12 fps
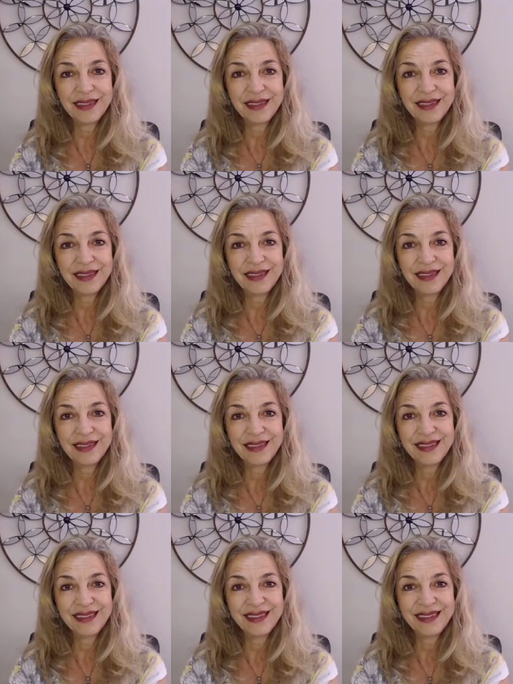
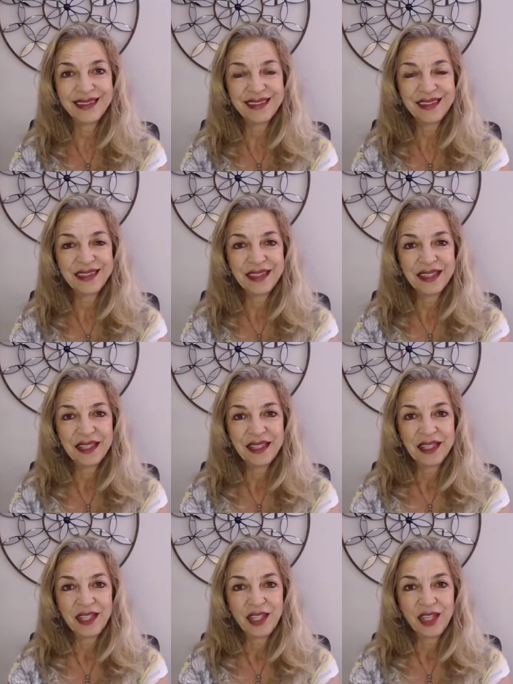(silence)